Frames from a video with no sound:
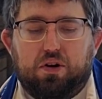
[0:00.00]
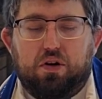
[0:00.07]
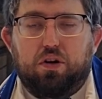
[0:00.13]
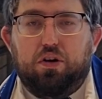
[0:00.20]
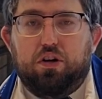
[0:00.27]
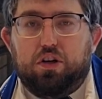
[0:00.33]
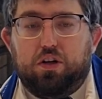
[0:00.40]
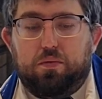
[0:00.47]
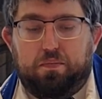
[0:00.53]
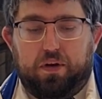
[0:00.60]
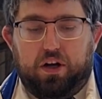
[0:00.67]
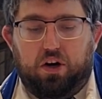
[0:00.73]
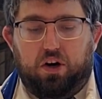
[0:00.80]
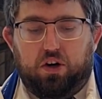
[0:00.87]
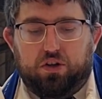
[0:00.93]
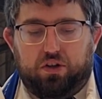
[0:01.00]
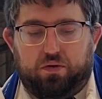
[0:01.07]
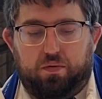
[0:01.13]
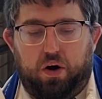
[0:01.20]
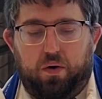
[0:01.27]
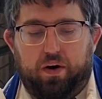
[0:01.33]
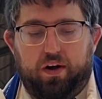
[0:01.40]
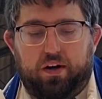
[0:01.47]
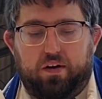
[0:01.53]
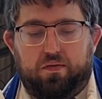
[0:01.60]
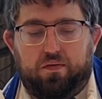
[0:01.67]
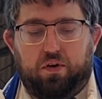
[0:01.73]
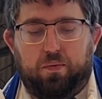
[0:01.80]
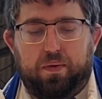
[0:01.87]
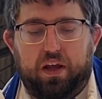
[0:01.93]
could be called heroic
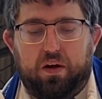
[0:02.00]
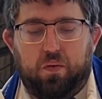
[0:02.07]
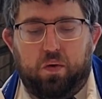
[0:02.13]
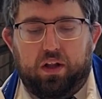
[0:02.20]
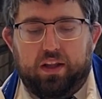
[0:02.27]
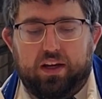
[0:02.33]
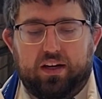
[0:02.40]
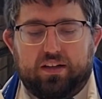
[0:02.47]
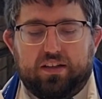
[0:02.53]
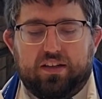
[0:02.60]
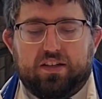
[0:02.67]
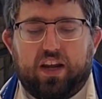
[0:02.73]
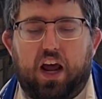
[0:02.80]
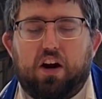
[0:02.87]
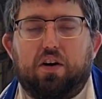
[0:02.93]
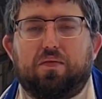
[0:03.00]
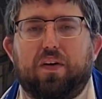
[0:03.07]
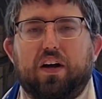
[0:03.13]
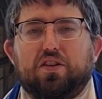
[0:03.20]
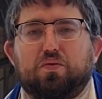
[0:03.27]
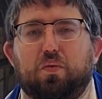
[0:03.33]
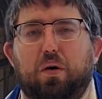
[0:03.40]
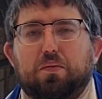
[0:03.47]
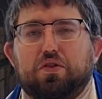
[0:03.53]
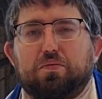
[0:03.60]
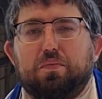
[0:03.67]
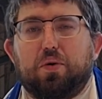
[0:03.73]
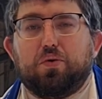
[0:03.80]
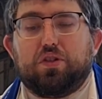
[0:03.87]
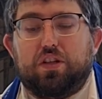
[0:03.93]
for being willing to sacrifice what was
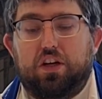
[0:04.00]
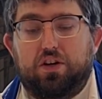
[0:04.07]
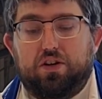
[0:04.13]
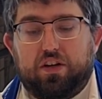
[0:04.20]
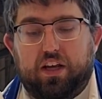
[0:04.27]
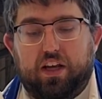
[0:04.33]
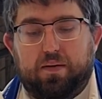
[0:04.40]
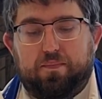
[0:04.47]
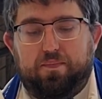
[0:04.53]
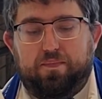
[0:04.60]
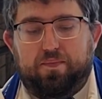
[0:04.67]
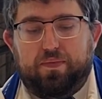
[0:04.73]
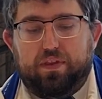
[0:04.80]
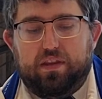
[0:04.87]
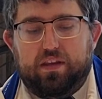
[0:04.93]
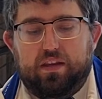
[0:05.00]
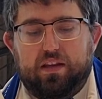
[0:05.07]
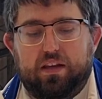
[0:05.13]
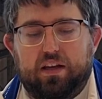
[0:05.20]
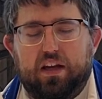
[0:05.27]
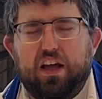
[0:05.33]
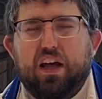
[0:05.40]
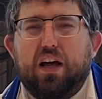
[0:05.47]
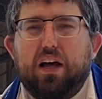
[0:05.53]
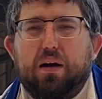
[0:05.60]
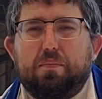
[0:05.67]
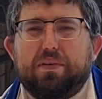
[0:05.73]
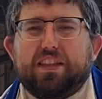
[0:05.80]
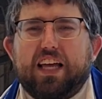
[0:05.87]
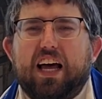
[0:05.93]
most dear to him.
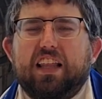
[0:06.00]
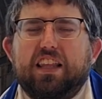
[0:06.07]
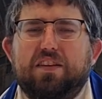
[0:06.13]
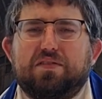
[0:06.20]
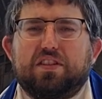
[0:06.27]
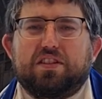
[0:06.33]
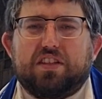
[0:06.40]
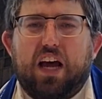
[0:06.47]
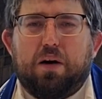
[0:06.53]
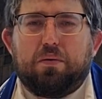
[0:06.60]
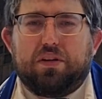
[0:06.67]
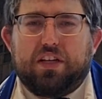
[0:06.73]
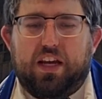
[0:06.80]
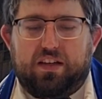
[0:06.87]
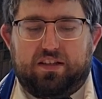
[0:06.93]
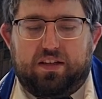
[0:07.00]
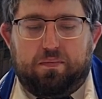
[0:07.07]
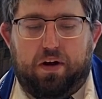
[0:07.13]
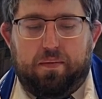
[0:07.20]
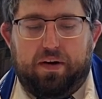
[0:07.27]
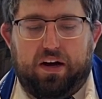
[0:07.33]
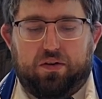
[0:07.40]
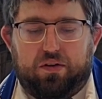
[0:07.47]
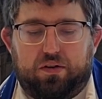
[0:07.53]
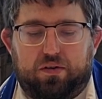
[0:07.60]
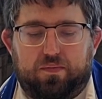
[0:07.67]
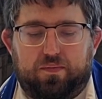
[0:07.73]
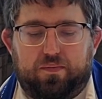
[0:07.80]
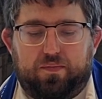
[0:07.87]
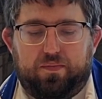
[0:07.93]
But that leaves a sour taste in my mouth.
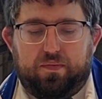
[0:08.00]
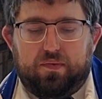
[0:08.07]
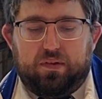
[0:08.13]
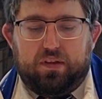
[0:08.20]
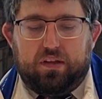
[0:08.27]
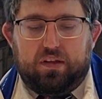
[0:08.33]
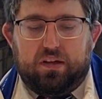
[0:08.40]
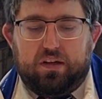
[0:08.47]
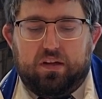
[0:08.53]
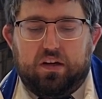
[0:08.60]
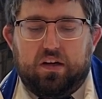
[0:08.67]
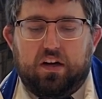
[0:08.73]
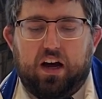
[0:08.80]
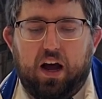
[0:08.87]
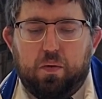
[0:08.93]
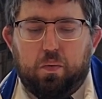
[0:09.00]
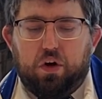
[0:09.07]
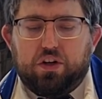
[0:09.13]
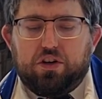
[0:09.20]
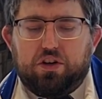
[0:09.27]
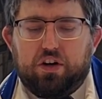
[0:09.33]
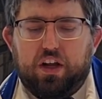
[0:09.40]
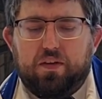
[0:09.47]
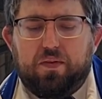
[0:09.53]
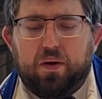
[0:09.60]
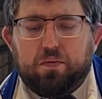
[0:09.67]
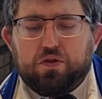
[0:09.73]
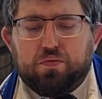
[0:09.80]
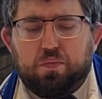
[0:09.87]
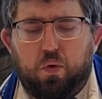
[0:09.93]
I wonder if he
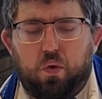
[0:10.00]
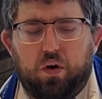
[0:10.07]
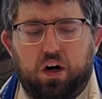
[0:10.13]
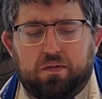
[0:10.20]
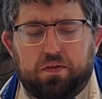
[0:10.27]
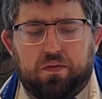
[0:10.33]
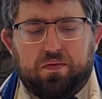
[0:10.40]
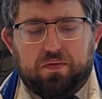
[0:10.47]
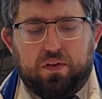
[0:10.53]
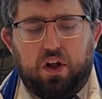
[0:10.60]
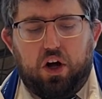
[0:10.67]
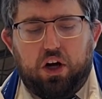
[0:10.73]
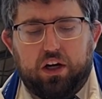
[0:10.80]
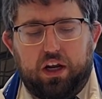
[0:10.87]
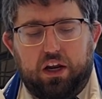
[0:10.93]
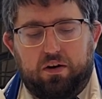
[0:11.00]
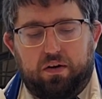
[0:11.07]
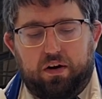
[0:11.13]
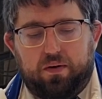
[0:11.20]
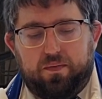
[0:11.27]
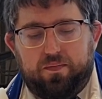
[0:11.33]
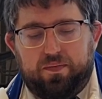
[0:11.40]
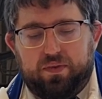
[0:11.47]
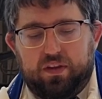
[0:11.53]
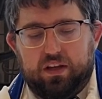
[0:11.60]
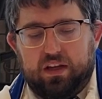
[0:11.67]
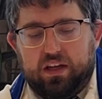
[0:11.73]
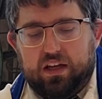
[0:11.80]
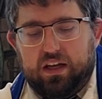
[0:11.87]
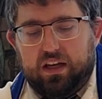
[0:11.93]
was more of a flawed hero,
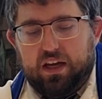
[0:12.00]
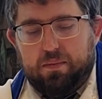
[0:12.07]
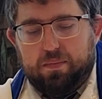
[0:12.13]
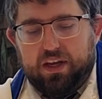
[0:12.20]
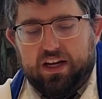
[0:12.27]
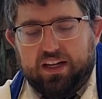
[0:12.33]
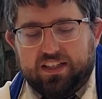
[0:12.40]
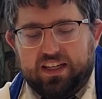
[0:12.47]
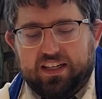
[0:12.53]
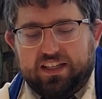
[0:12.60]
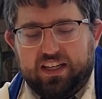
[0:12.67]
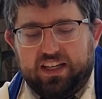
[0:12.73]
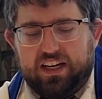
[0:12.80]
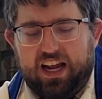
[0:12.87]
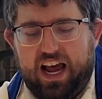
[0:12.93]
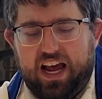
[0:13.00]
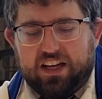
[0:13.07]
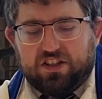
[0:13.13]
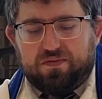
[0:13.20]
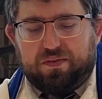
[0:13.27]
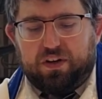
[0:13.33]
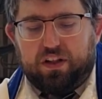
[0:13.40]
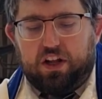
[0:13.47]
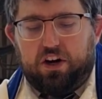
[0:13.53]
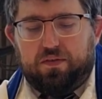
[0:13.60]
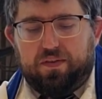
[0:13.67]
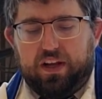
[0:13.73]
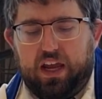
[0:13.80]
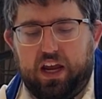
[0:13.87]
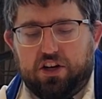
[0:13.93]
because he didn't ask for
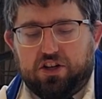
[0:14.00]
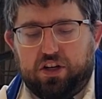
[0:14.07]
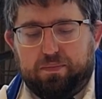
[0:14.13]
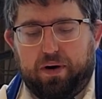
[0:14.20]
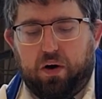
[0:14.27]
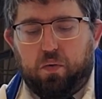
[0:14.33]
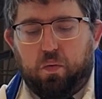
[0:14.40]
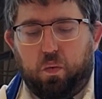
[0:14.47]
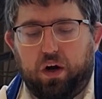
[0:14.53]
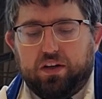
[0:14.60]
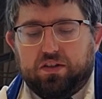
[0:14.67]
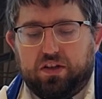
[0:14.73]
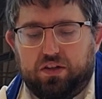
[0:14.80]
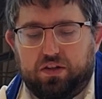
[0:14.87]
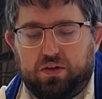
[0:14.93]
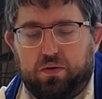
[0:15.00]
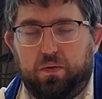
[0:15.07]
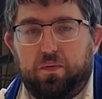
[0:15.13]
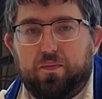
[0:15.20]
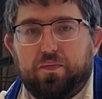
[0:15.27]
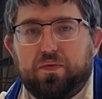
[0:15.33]
clarification about what to do,